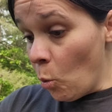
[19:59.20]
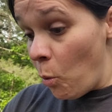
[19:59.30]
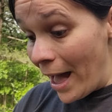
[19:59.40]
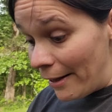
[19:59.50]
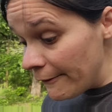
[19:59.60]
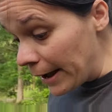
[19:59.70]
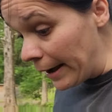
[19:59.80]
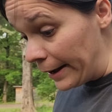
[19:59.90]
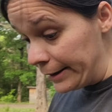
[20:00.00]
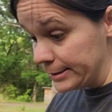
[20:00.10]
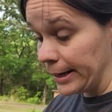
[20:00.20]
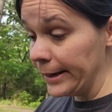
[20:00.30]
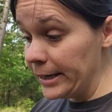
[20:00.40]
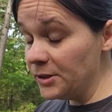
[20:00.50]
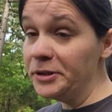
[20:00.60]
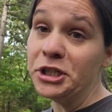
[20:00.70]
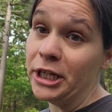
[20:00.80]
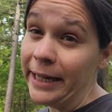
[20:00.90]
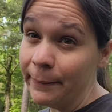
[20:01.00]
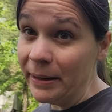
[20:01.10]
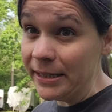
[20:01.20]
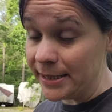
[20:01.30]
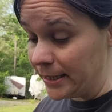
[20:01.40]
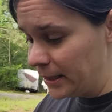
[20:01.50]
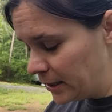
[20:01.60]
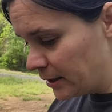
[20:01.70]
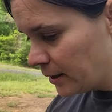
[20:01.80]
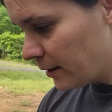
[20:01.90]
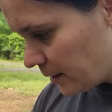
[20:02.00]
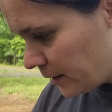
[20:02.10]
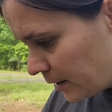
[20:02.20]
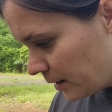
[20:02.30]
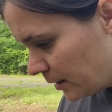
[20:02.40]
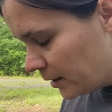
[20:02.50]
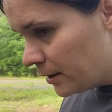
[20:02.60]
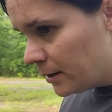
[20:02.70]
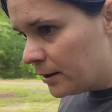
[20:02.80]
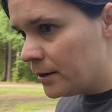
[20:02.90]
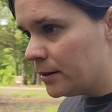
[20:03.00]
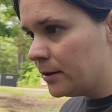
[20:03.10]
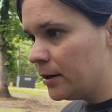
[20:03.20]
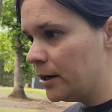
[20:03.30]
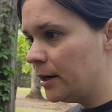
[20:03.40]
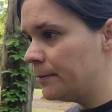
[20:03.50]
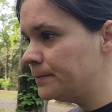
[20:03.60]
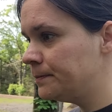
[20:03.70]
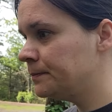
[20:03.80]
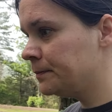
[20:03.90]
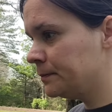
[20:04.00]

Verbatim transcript: Well, guys, I guess we should get busy. That's poison. Um.